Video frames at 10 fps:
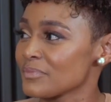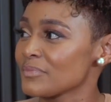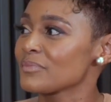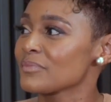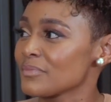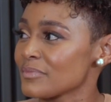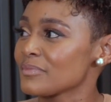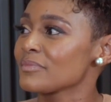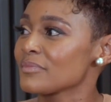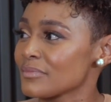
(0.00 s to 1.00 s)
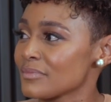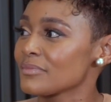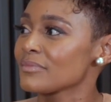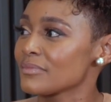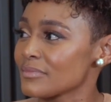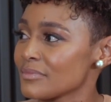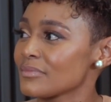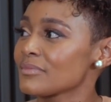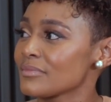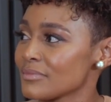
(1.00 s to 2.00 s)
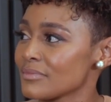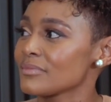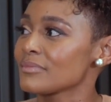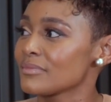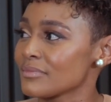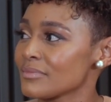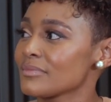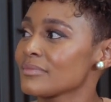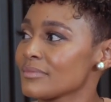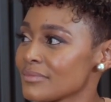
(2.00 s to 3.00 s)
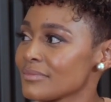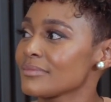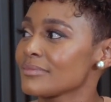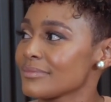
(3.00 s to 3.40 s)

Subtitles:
of an influencer because we need somebody to break this shit down fun.